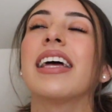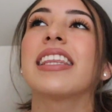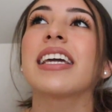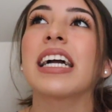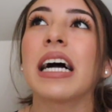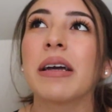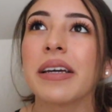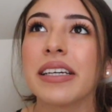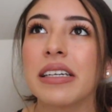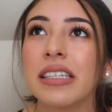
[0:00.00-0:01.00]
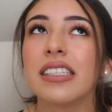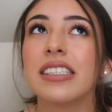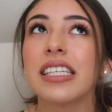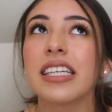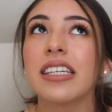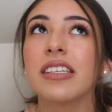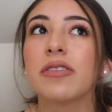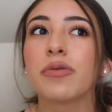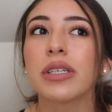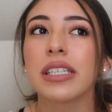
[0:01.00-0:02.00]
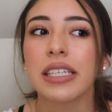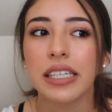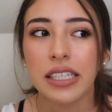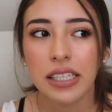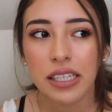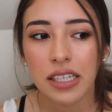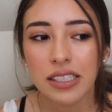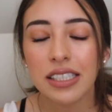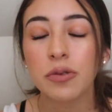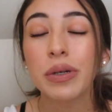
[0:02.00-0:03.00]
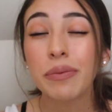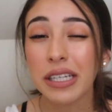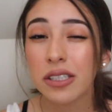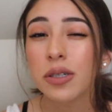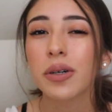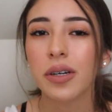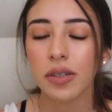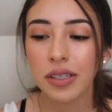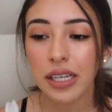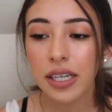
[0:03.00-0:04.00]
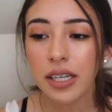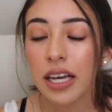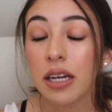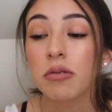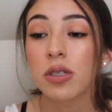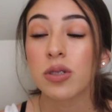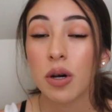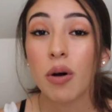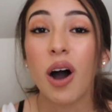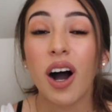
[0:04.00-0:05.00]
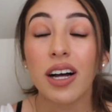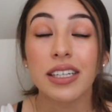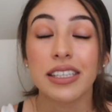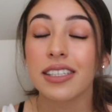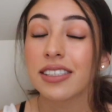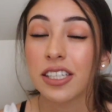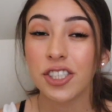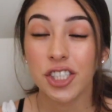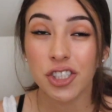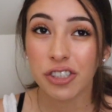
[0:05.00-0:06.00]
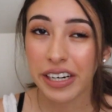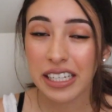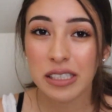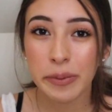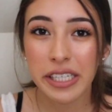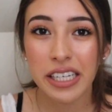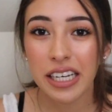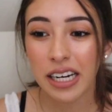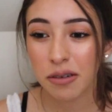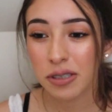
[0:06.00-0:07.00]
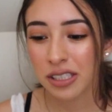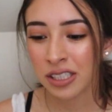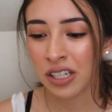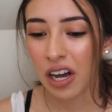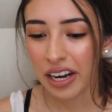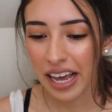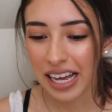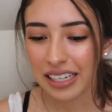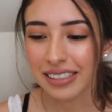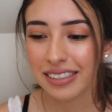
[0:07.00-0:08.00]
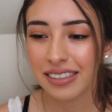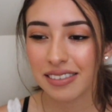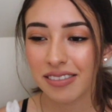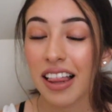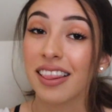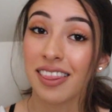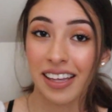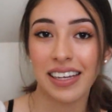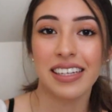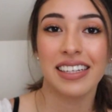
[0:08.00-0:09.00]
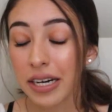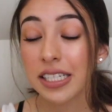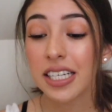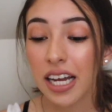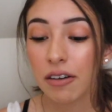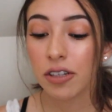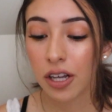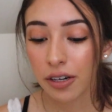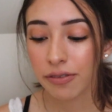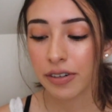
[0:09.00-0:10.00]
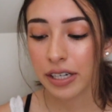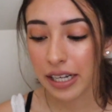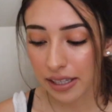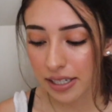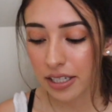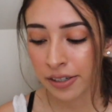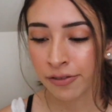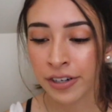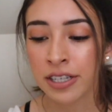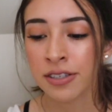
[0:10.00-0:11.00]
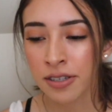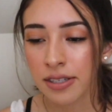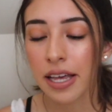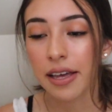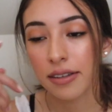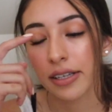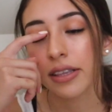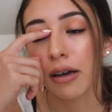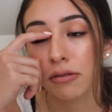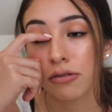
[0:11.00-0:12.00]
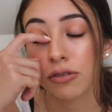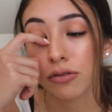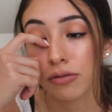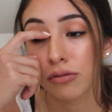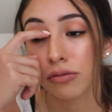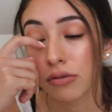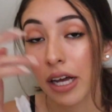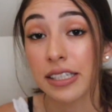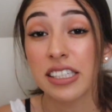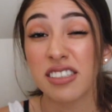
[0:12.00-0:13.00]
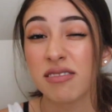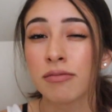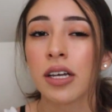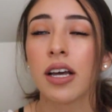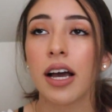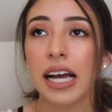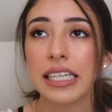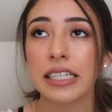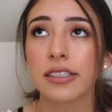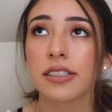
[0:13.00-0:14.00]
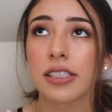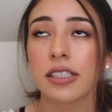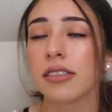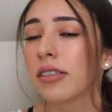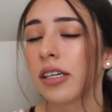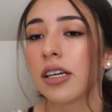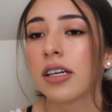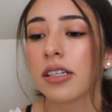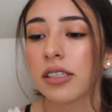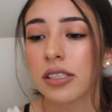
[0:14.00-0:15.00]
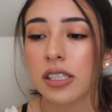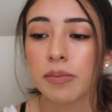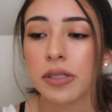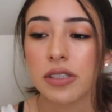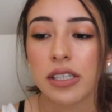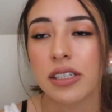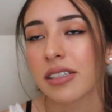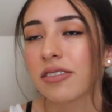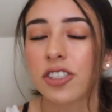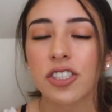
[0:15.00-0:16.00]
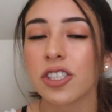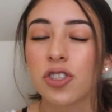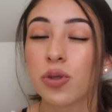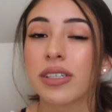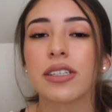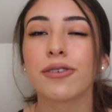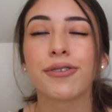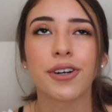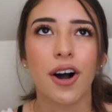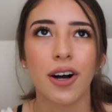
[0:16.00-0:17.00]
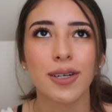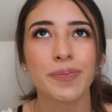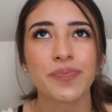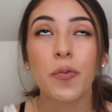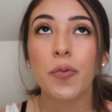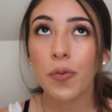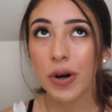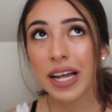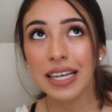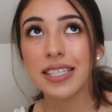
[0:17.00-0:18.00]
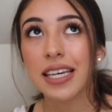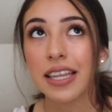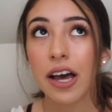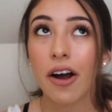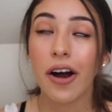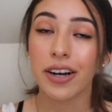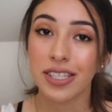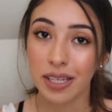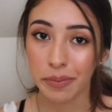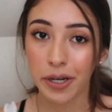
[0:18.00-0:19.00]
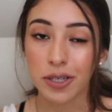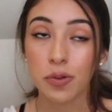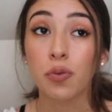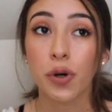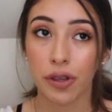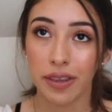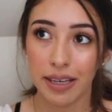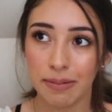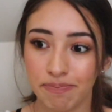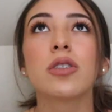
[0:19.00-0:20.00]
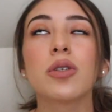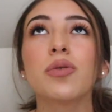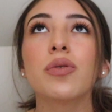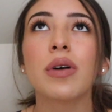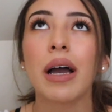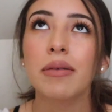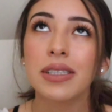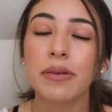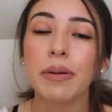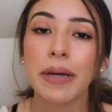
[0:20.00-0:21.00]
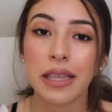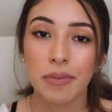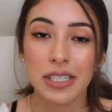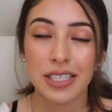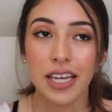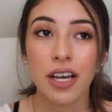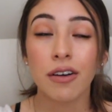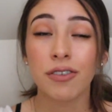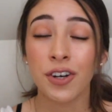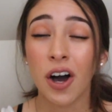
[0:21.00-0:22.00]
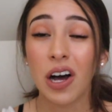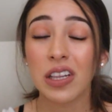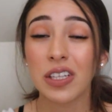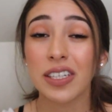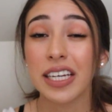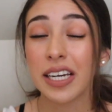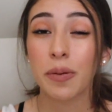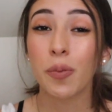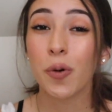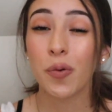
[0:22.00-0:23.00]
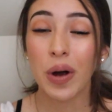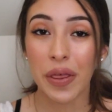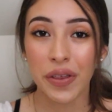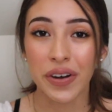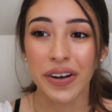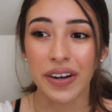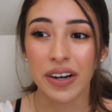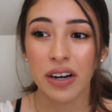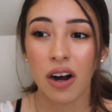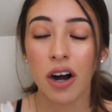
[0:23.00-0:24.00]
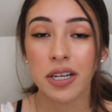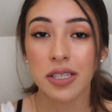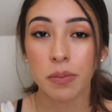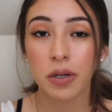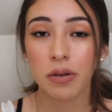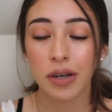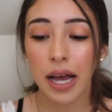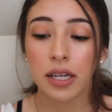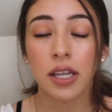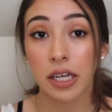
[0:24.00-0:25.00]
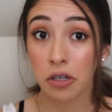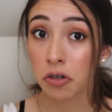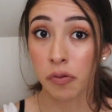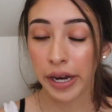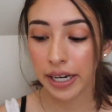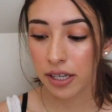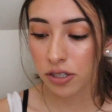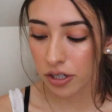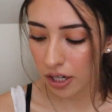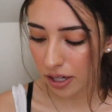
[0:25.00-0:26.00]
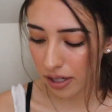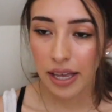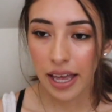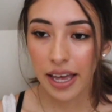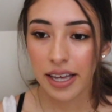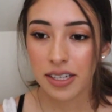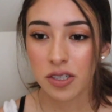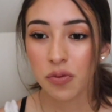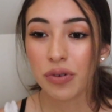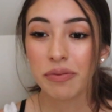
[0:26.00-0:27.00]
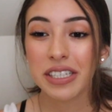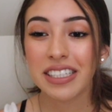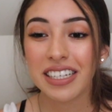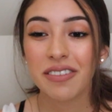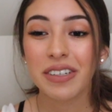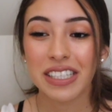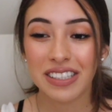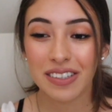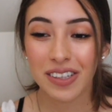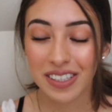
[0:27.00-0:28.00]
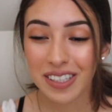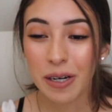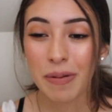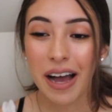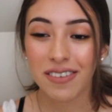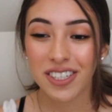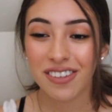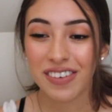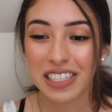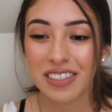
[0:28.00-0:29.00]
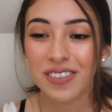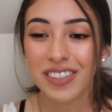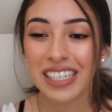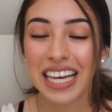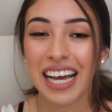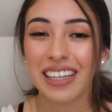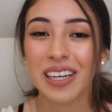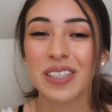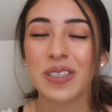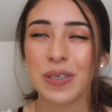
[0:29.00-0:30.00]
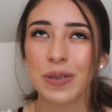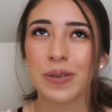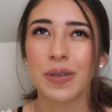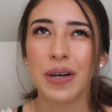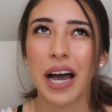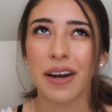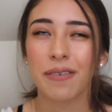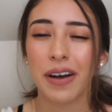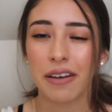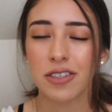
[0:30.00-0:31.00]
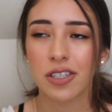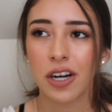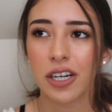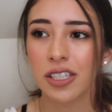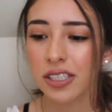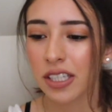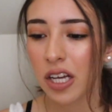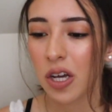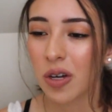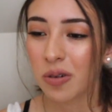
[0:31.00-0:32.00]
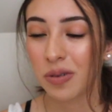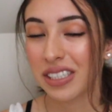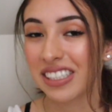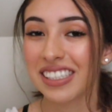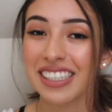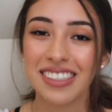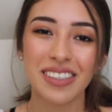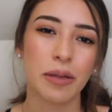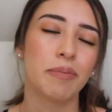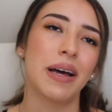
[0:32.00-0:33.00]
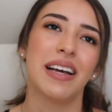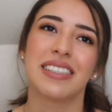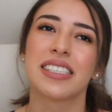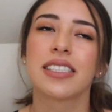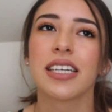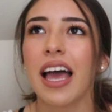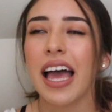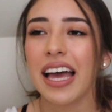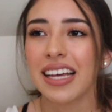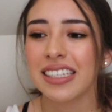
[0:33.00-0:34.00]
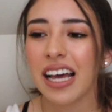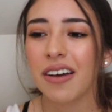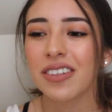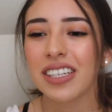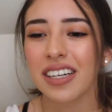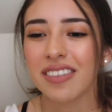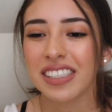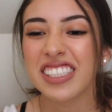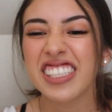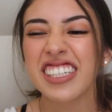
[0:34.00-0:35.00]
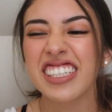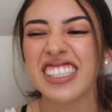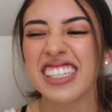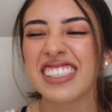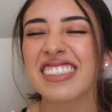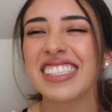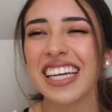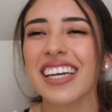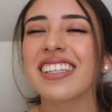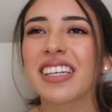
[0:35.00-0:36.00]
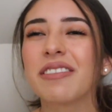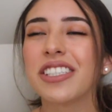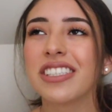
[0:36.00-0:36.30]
think I didn't really, since we went so early and it was so hot, like the sun just drained me and I was not as lit, but I did have a lot of fun at the Dylan Friends' set. Like that one was, I danced and listened to music and just enjoyed it overall. Would I say that Hard Summer is worth it? So I would say we made the mistake of not looking up whether Hard Summer had like good ratings or not. And when we did, we looked it up after the festival and it had like a 2 out of 5 stars, which isn't the best. And I was kind of like discouraged. I was like, dang, like we